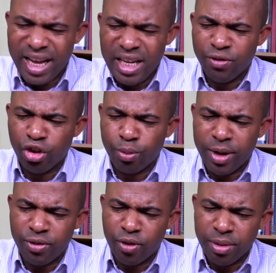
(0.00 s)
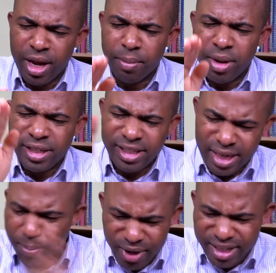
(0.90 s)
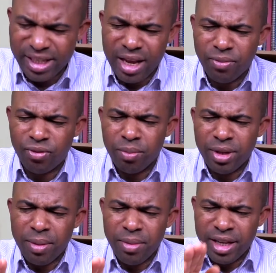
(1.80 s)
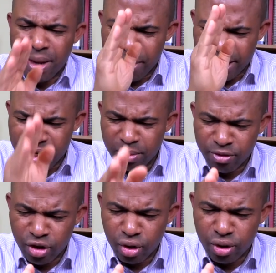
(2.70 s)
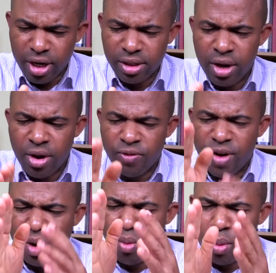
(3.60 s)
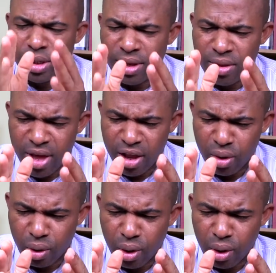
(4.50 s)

that evil spirit from them, separate them from them in the mighty name of Jesus Christ. Father, we want to say thank you,